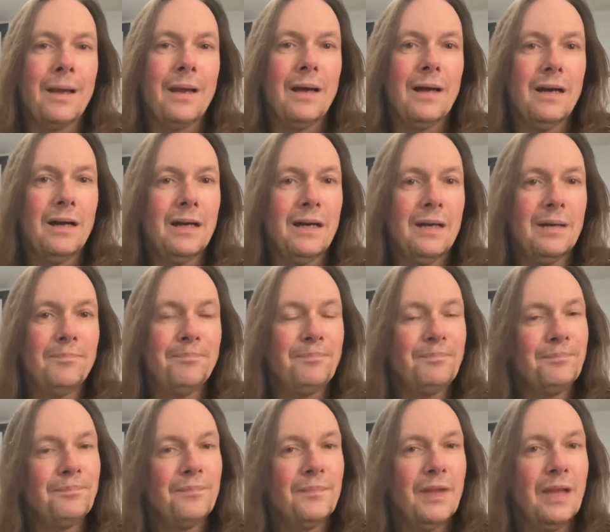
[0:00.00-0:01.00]
The
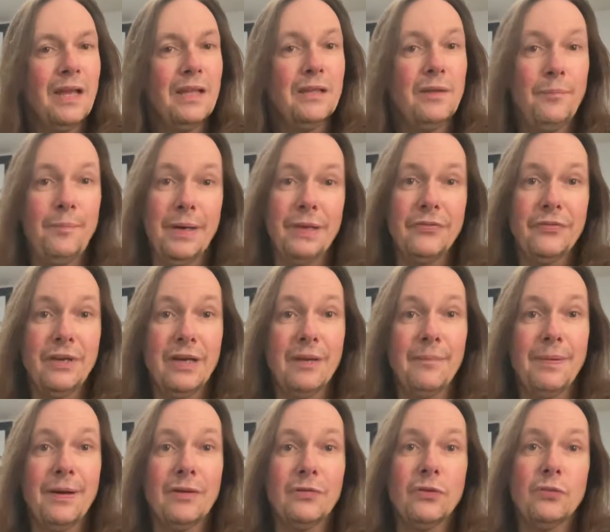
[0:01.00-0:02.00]
best thing
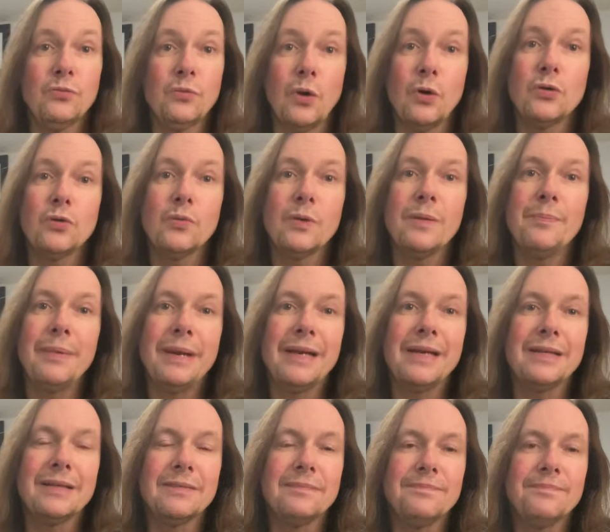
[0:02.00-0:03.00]
about the Rosewood
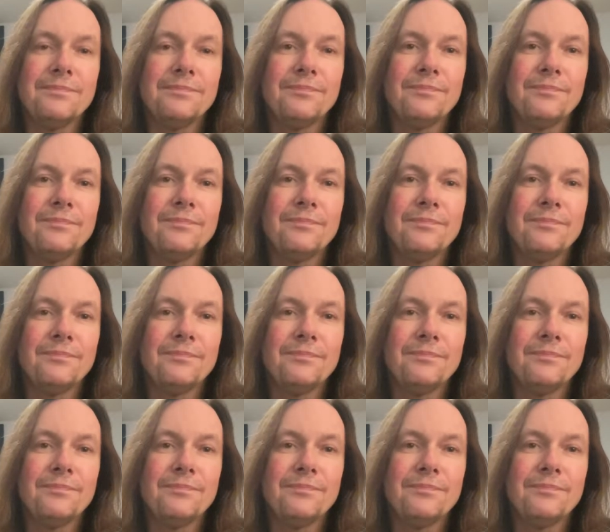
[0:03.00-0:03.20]
band